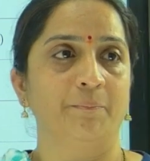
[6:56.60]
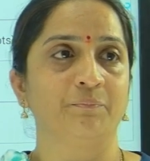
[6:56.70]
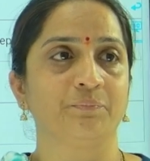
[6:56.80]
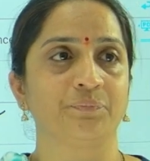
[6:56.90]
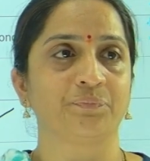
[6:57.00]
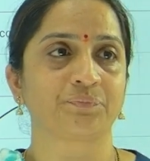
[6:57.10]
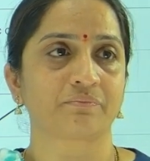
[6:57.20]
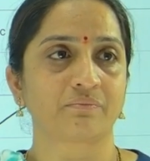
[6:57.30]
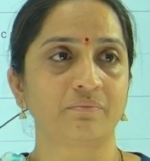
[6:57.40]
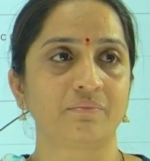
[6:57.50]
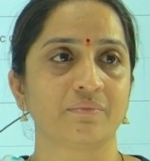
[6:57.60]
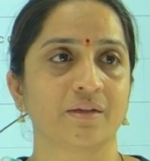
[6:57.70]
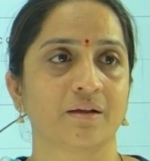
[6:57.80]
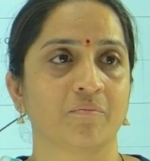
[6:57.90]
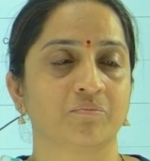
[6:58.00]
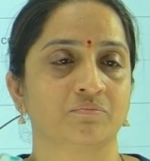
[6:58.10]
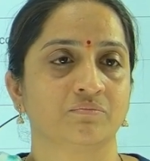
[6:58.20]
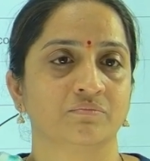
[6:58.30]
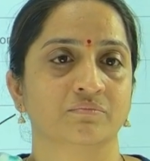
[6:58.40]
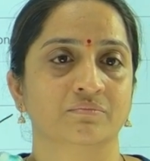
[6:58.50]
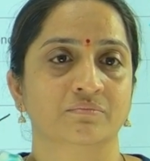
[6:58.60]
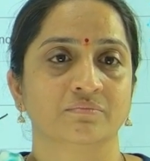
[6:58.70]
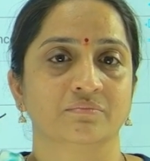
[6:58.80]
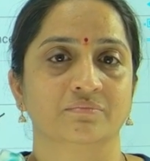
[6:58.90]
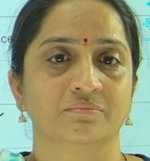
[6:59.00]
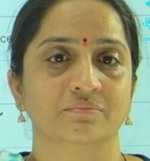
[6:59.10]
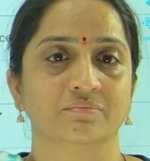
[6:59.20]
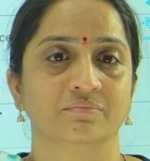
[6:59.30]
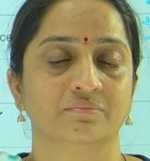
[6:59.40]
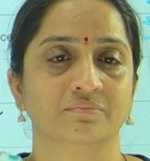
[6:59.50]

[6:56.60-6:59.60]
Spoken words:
No one is speaking in this clip.